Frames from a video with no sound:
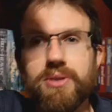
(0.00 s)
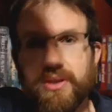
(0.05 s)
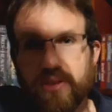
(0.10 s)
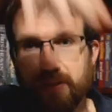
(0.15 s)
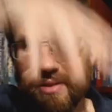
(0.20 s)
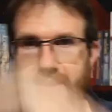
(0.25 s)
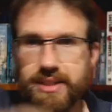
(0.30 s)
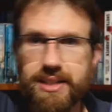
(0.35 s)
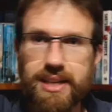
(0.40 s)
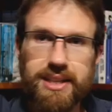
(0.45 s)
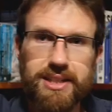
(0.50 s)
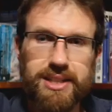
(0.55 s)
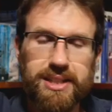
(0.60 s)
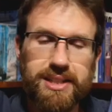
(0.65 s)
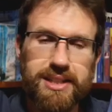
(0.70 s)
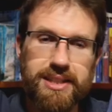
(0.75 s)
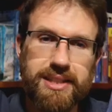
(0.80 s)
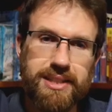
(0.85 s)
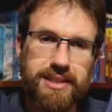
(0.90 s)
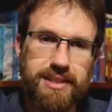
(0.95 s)
So there is
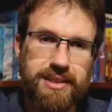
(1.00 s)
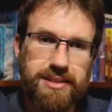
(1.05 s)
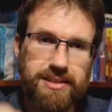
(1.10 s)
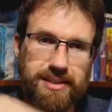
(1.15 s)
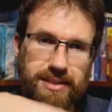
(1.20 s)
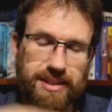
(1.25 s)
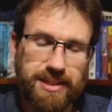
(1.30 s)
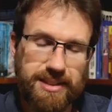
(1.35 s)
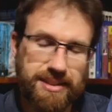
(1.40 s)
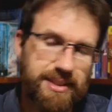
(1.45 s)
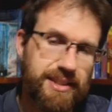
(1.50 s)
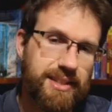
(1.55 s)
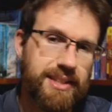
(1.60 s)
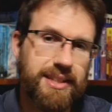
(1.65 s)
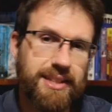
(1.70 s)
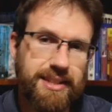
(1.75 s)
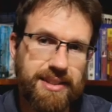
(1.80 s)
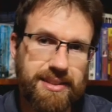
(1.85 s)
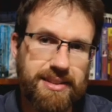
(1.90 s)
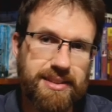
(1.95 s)
actually like a
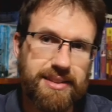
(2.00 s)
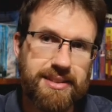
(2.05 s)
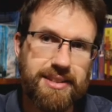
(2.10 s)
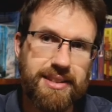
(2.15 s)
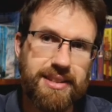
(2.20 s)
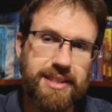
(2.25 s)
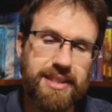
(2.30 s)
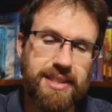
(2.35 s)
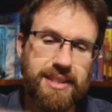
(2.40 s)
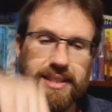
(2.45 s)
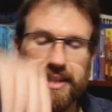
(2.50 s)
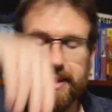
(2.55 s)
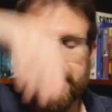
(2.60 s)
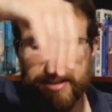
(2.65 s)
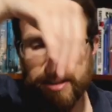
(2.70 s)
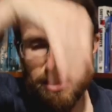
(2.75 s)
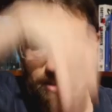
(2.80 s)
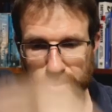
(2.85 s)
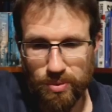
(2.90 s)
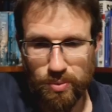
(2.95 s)
city under the city, and
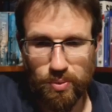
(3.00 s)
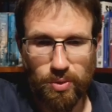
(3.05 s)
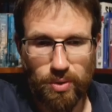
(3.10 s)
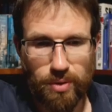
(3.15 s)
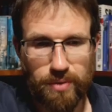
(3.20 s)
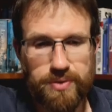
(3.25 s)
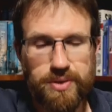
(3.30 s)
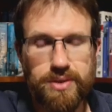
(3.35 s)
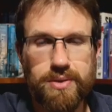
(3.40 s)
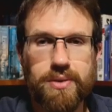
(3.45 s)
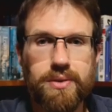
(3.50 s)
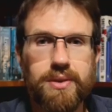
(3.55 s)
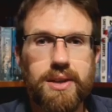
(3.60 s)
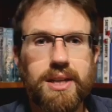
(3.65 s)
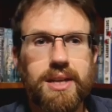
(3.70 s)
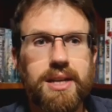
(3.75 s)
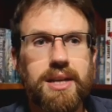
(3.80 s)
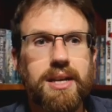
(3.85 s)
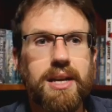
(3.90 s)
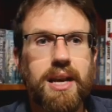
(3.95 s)
then the dwarfs
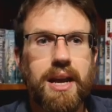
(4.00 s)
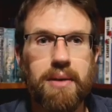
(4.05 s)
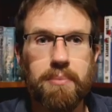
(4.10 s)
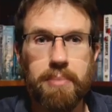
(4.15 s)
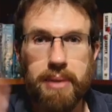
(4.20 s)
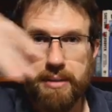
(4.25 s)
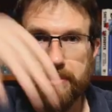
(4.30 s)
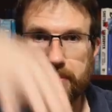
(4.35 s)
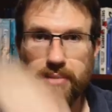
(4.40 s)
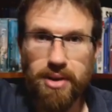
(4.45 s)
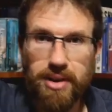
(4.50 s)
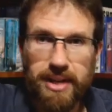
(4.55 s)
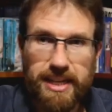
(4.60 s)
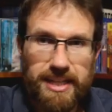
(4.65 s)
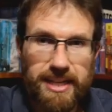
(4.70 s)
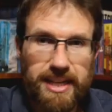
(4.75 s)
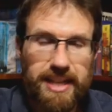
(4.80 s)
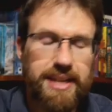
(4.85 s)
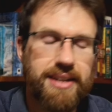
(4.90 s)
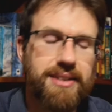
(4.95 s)
have been
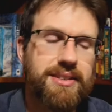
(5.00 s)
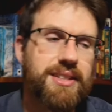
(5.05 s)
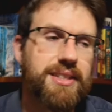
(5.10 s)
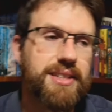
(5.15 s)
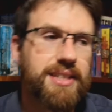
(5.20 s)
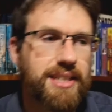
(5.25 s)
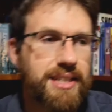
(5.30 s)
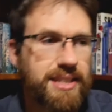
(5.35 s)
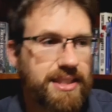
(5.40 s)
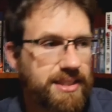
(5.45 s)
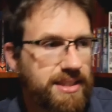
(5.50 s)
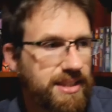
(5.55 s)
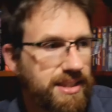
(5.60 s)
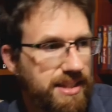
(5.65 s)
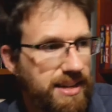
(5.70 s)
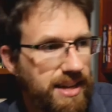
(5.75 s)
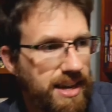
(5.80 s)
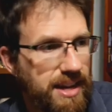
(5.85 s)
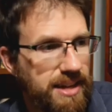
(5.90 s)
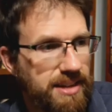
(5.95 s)
mining out into
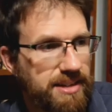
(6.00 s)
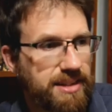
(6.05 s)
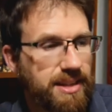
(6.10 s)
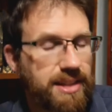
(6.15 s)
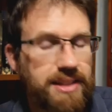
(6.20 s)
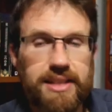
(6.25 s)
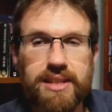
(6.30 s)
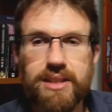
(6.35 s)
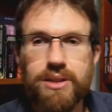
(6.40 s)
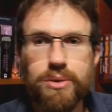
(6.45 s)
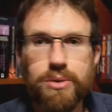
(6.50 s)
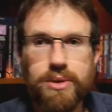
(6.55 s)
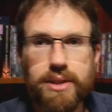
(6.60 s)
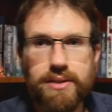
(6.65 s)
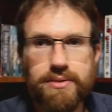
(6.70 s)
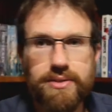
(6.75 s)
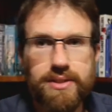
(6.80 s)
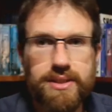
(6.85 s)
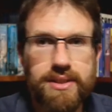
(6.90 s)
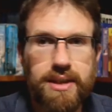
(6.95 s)
that, and they're
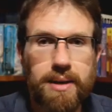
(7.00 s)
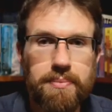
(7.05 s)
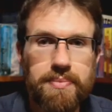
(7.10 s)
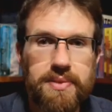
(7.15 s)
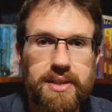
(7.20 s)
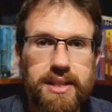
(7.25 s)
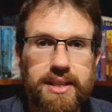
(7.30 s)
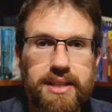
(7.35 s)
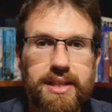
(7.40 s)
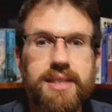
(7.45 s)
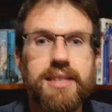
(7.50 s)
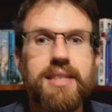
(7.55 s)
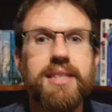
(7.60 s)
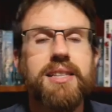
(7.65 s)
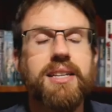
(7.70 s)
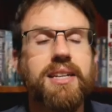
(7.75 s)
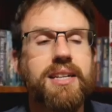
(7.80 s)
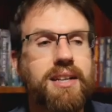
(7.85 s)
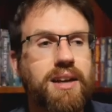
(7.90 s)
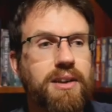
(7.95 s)
looking for something, and
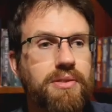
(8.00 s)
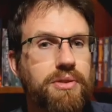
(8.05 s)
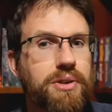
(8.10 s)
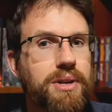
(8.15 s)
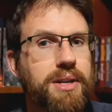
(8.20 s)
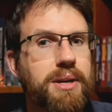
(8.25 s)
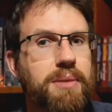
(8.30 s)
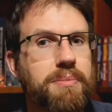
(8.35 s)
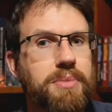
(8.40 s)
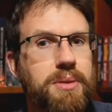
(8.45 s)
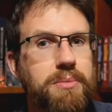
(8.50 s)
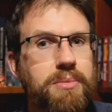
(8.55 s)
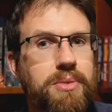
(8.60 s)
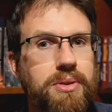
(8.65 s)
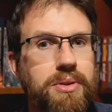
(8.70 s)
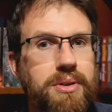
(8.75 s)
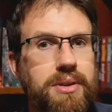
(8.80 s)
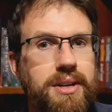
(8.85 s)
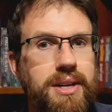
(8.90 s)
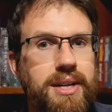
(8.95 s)
then they're covering up the
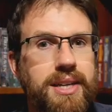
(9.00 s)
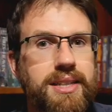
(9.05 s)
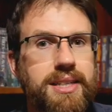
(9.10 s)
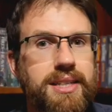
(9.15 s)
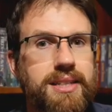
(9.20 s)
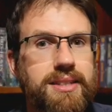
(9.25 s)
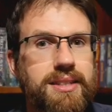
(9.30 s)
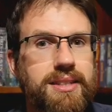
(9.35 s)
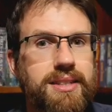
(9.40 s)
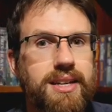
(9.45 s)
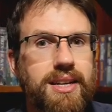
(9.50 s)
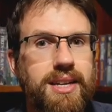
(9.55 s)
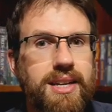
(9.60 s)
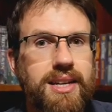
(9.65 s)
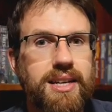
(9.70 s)
murder, and that's